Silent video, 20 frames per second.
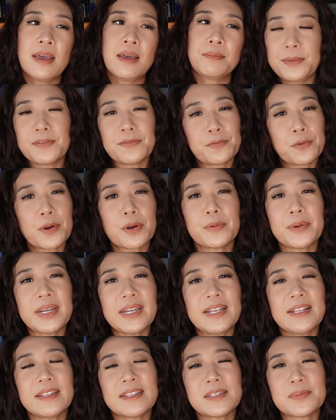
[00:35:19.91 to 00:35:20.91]
before
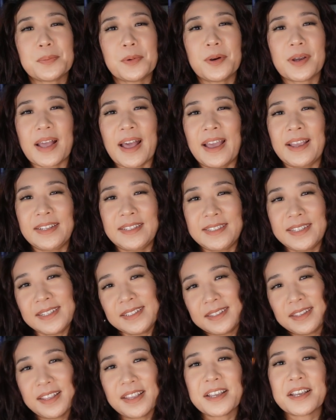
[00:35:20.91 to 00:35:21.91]
reading this book, I did
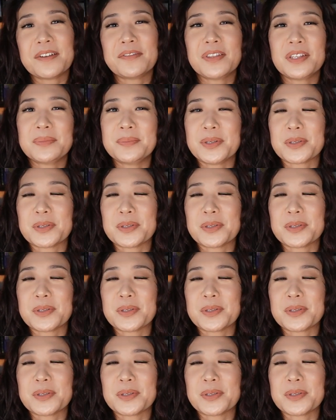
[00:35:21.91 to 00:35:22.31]
think of them